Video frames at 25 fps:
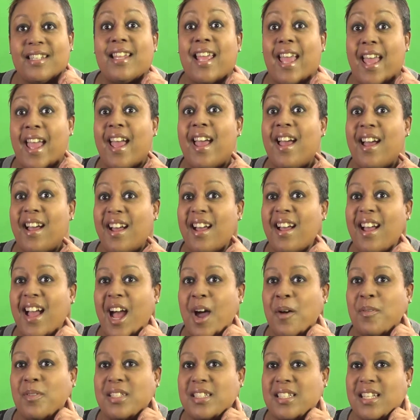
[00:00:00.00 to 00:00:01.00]
Yeah,
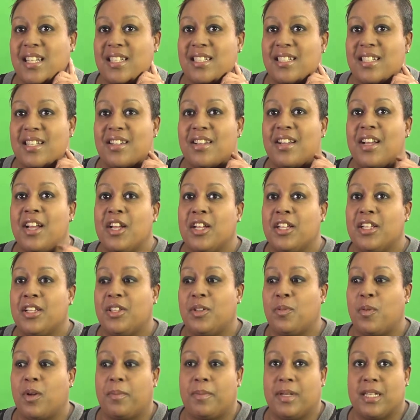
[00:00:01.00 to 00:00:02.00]
I would say so.
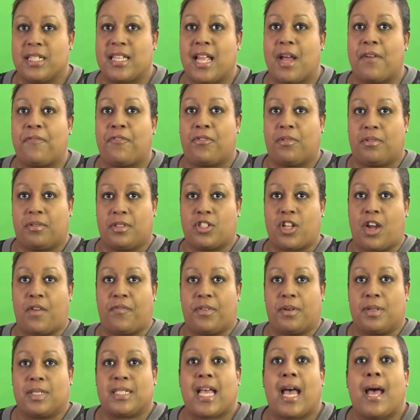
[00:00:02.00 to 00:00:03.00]
You wanted me to start
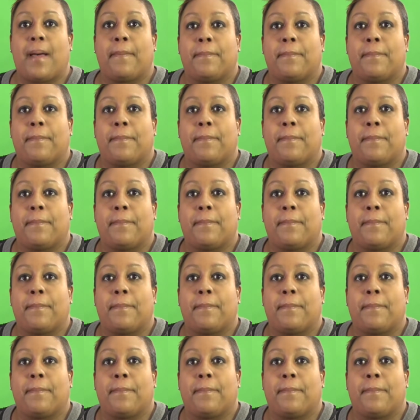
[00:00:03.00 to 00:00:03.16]
from the top?